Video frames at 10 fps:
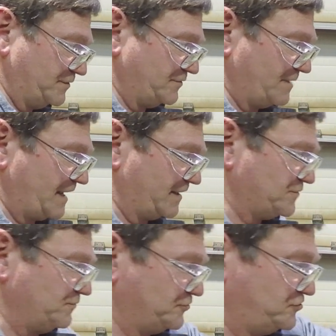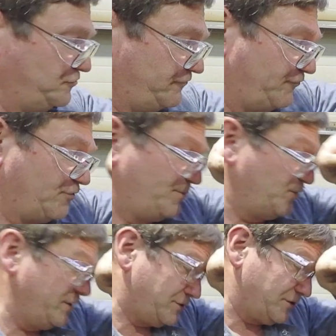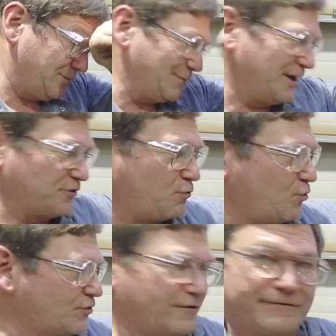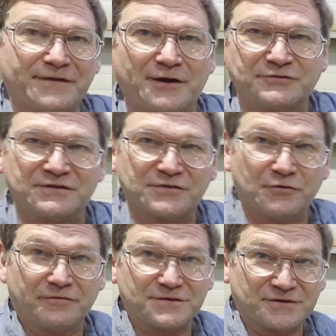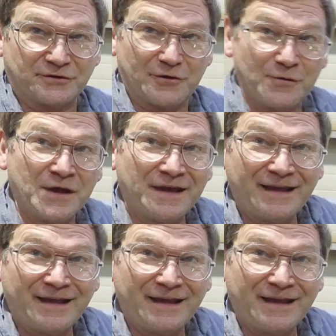So my actual shoot four point should be about a quarter of a thousandth over zero.